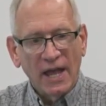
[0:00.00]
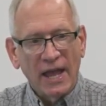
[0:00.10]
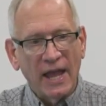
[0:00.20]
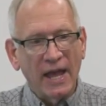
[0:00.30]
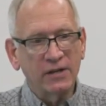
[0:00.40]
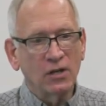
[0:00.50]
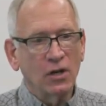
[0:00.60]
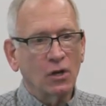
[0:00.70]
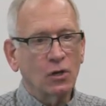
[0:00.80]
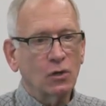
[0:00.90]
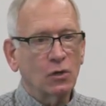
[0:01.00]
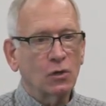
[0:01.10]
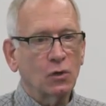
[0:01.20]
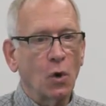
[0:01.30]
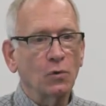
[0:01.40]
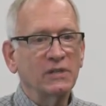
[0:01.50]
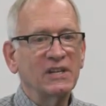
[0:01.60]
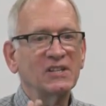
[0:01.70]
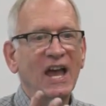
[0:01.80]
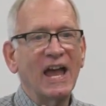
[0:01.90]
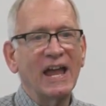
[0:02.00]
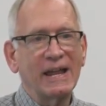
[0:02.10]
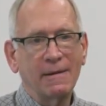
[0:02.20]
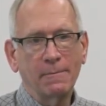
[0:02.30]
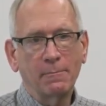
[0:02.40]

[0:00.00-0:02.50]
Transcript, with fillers: and Colton is A